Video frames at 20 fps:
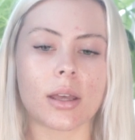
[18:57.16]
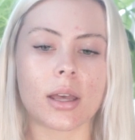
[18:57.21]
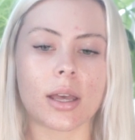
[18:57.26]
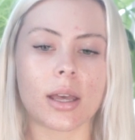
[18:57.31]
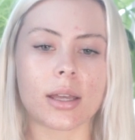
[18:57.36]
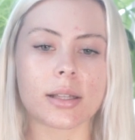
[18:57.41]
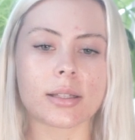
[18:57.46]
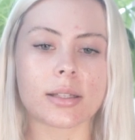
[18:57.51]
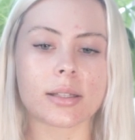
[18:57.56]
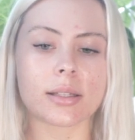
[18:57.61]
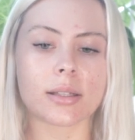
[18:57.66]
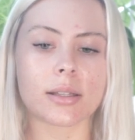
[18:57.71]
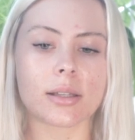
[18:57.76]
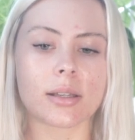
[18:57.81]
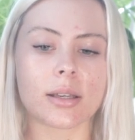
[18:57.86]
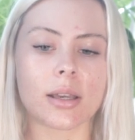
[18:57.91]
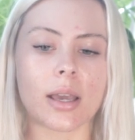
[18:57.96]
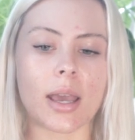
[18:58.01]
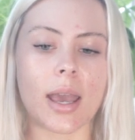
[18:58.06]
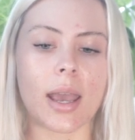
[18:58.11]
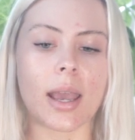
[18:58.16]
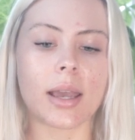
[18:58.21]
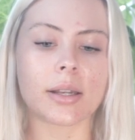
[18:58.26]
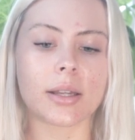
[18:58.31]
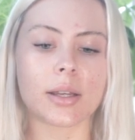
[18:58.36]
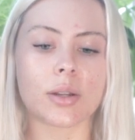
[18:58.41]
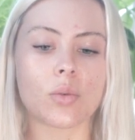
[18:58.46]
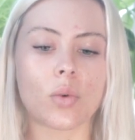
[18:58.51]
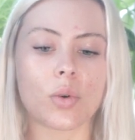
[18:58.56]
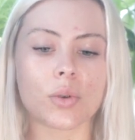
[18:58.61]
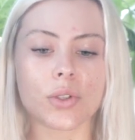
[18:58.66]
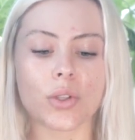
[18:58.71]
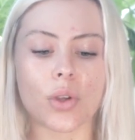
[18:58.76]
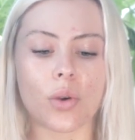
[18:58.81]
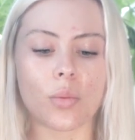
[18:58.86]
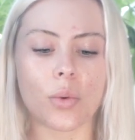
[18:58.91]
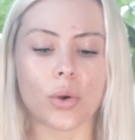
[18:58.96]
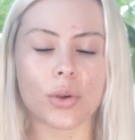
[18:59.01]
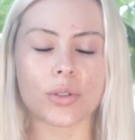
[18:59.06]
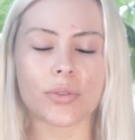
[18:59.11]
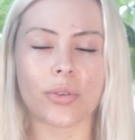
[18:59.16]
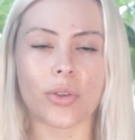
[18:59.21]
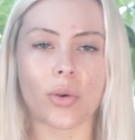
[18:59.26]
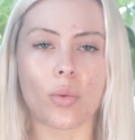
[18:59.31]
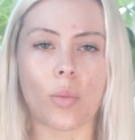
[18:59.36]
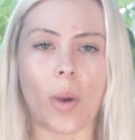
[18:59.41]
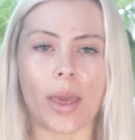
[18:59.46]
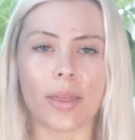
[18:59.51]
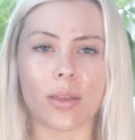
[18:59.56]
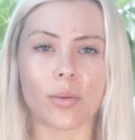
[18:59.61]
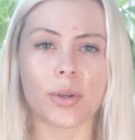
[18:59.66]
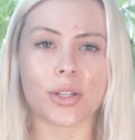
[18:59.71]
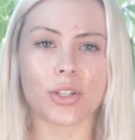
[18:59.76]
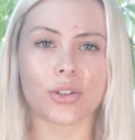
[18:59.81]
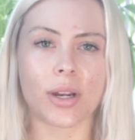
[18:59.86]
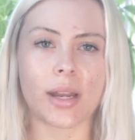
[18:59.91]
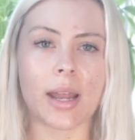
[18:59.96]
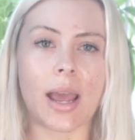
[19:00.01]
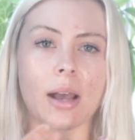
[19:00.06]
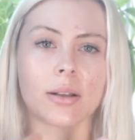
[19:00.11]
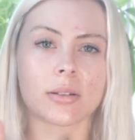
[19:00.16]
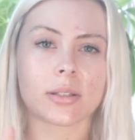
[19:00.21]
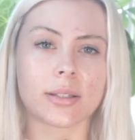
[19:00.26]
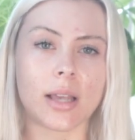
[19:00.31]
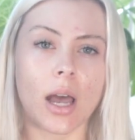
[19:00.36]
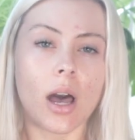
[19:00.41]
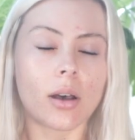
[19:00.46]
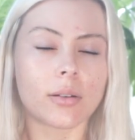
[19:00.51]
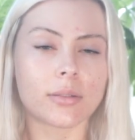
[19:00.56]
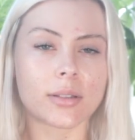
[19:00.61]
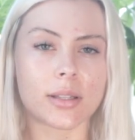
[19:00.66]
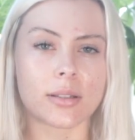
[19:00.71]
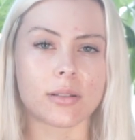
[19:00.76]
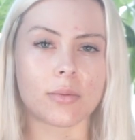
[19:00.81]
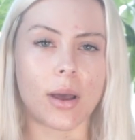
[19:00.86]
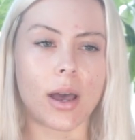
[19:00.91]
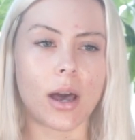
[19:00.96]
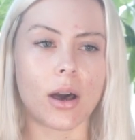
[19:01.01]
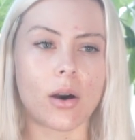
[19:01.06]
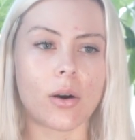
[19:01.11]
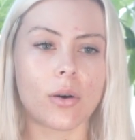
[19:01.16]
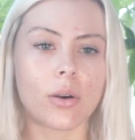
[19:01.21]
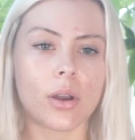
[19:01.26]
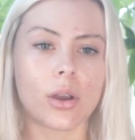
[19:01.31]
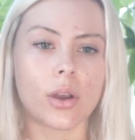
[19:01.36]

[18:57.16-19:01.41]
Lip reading: and it also works for the way that we treat ourselves as well.